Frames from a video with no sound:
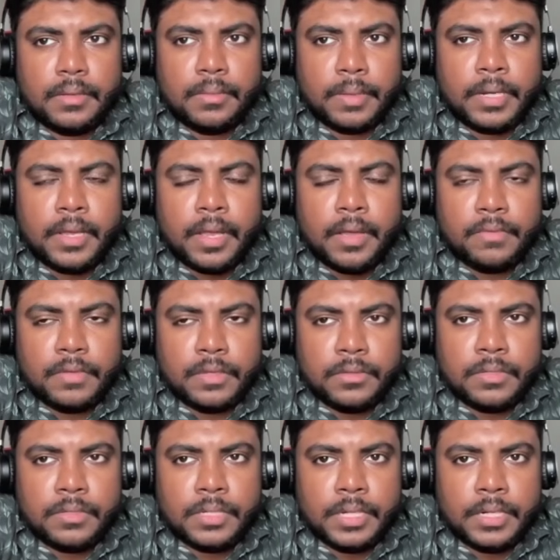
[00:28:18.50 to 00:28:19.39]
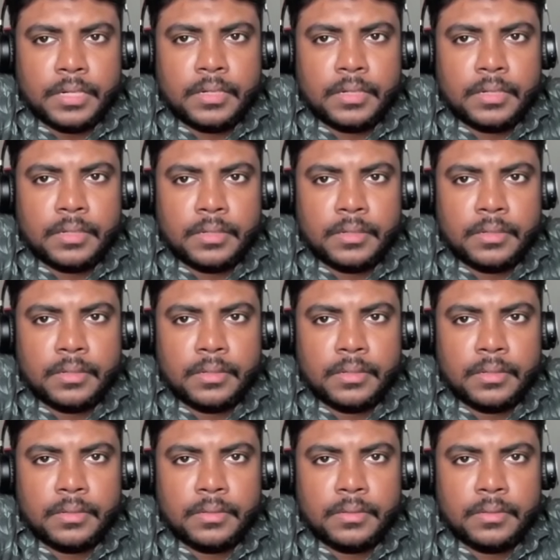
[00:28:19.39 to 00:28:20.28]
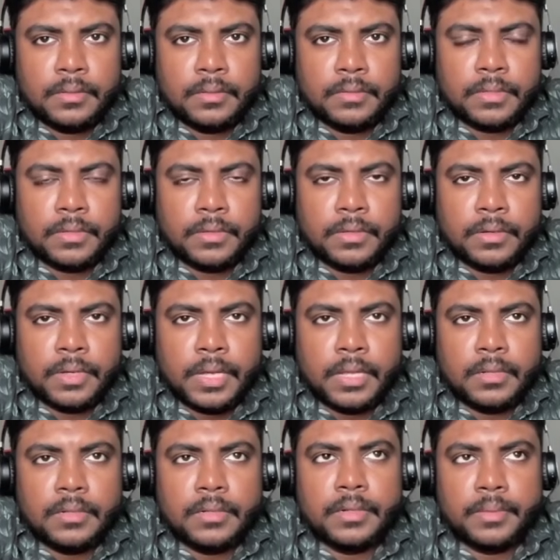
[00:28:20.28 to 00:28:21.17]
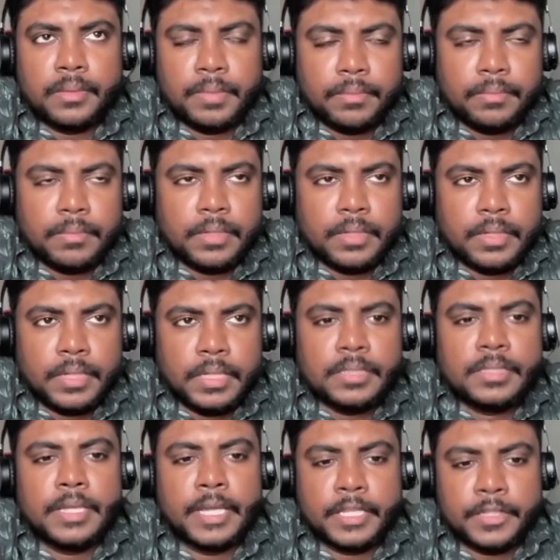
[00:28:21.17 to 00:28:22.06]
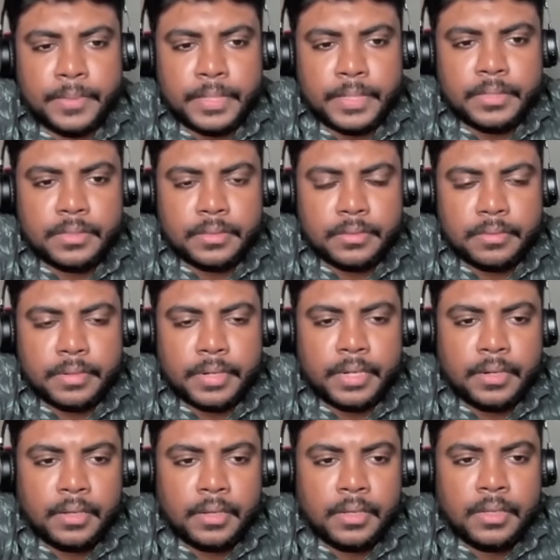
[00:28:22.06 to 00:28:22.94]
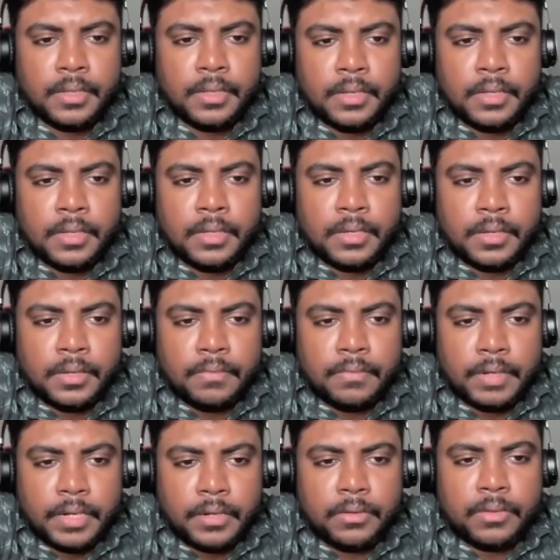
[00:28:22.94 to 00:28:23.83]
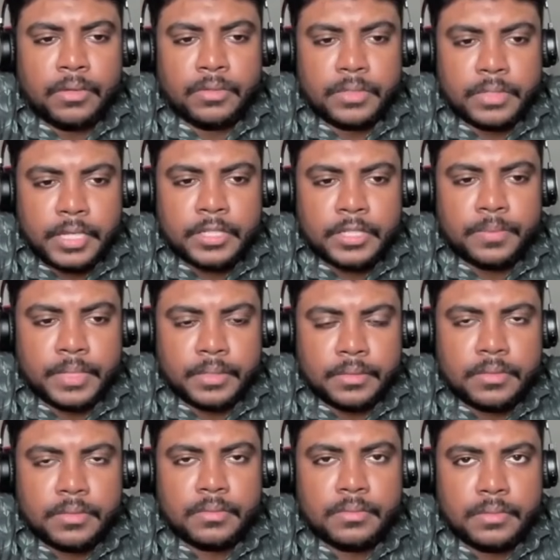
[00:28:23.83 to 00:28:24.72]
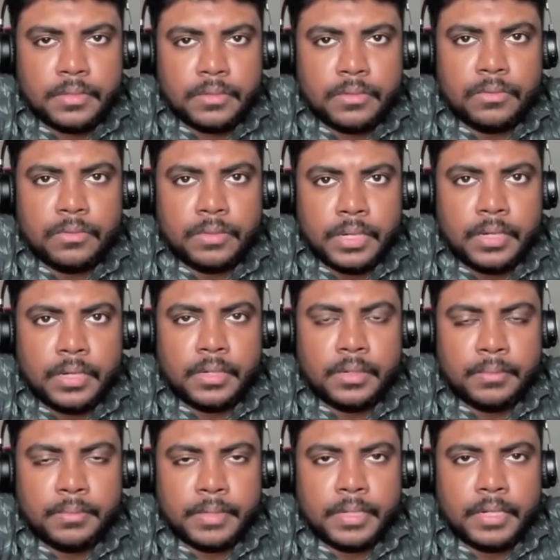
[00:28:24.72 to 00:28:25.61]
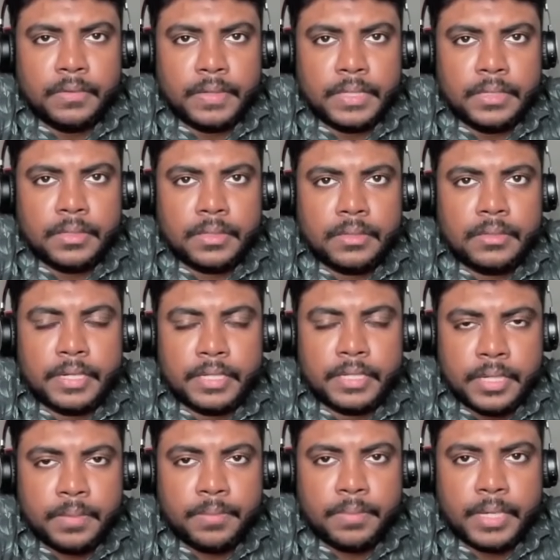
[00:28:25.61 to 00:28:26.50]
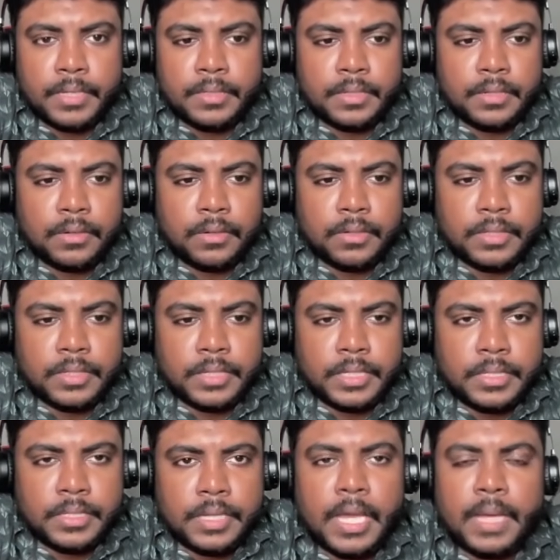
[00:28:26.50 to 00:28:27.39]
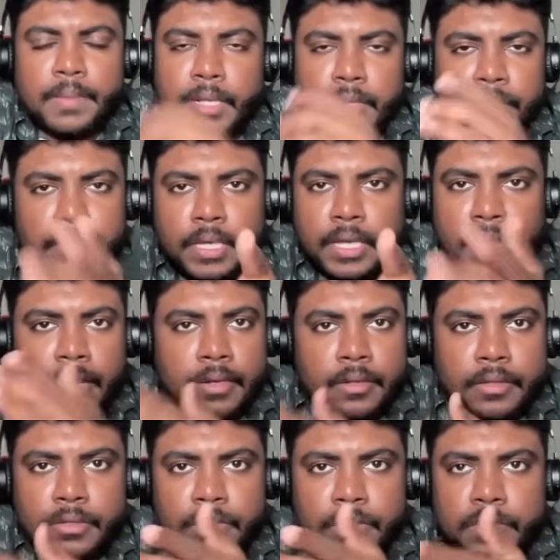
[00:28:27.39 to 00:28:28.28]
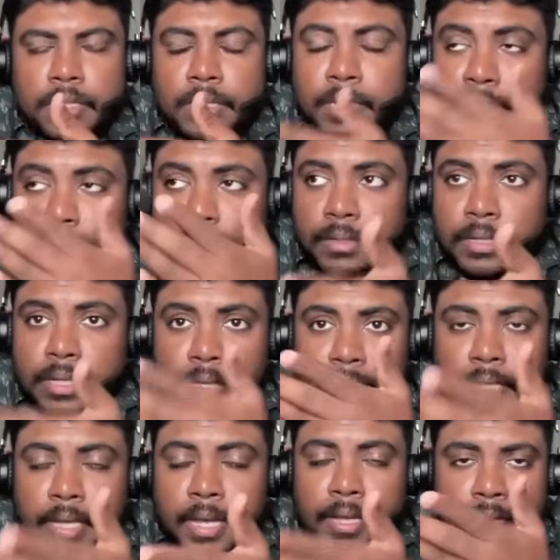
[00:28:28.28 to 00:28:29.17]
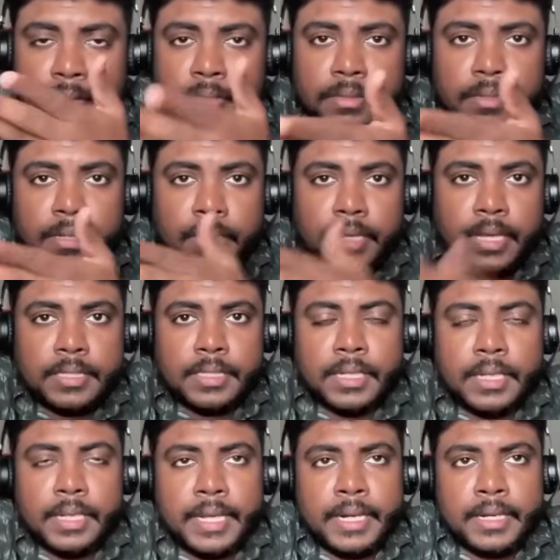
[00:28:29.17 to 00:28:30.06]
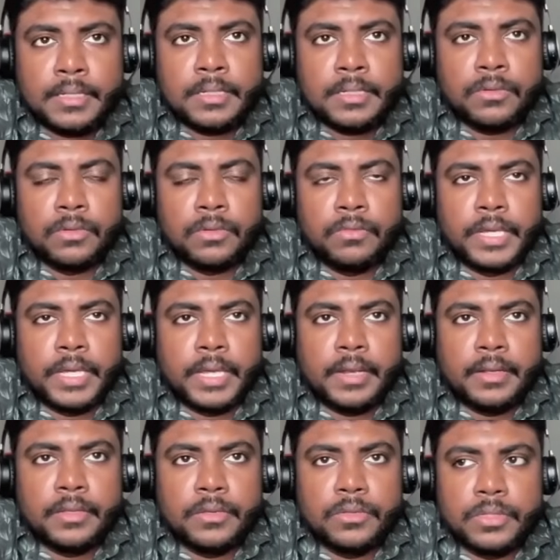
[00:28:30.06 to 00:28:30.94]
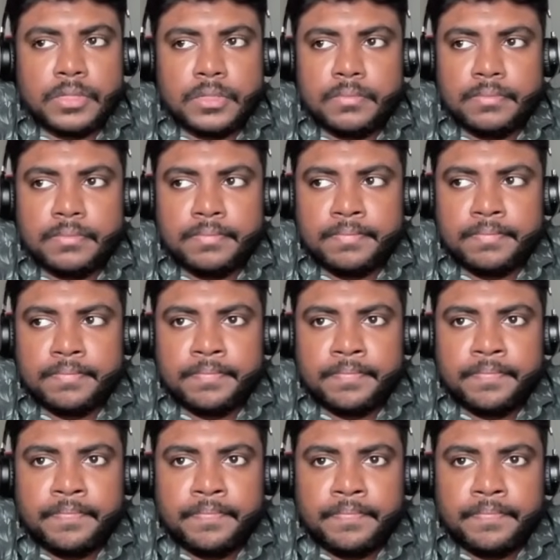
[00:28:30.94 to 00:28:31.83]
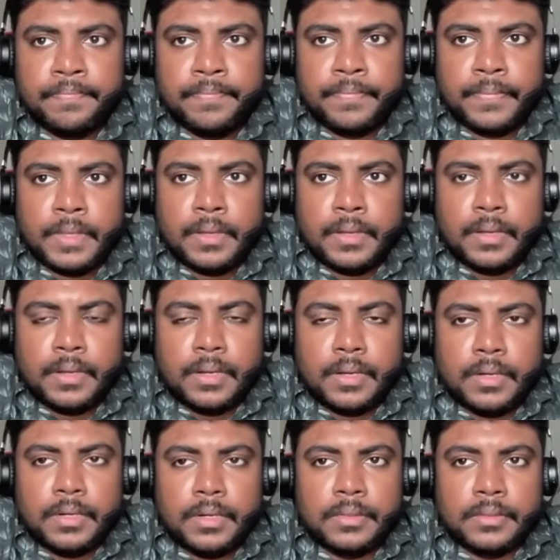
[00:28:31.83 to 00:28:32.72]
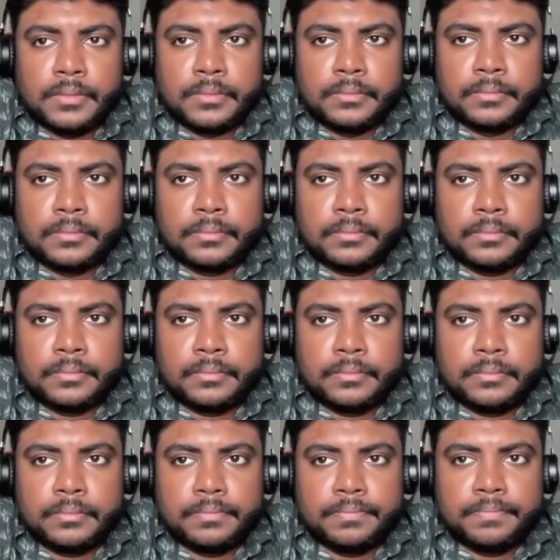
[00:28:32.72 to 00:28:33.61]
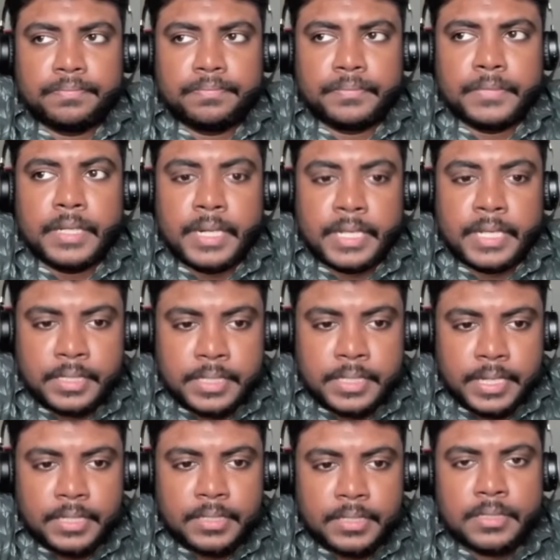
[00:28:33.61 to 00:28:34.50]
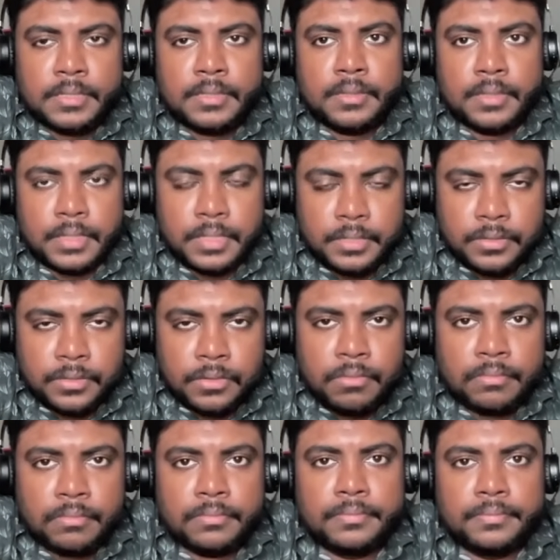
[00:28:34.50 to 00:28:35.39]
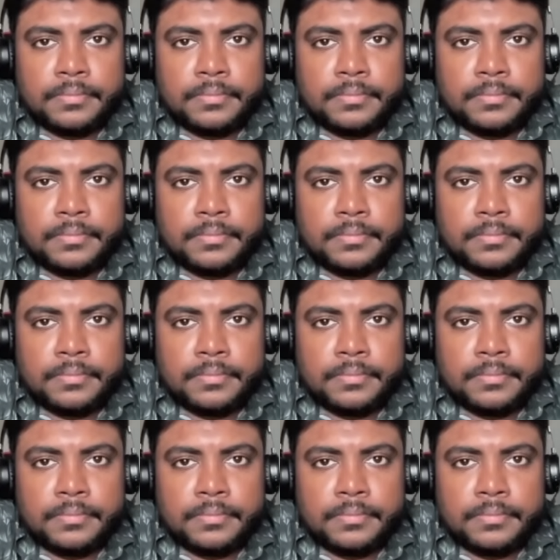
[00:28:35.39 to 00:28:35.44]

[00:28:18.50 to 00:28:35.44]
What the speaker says: might have used it, even though you can't remember. It's Express, right? We need to use Express to deal with REST APIs in Node.js. I mean, we can use as a latest tool, we can use um, Nest.js also.